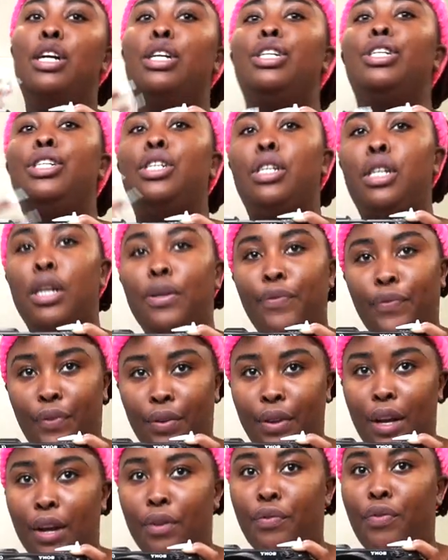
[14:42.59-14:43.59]
shift
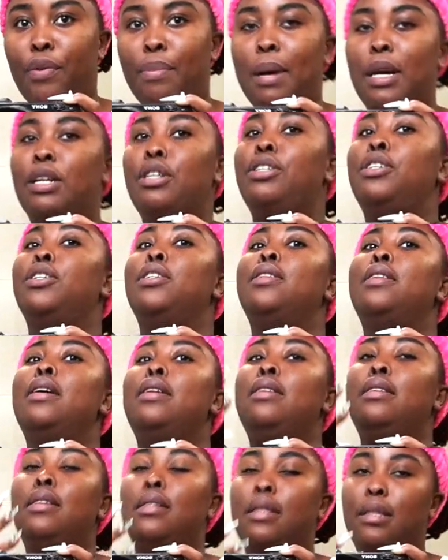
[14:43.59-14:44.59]
the information,
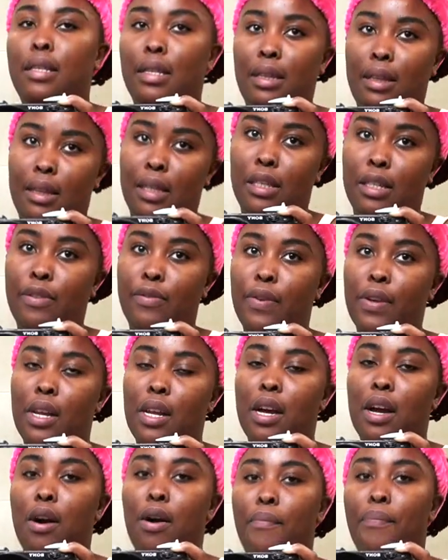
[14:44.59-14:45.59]
then delete this
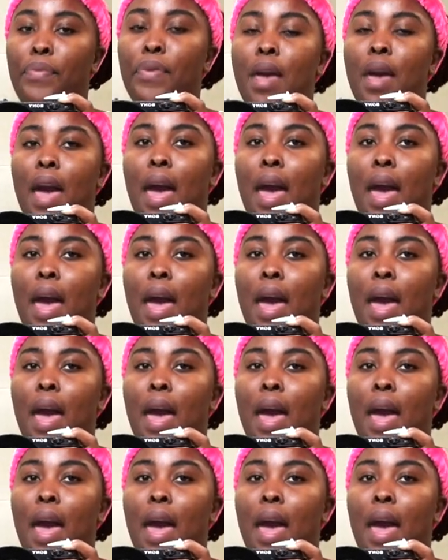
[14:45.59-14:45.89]
video,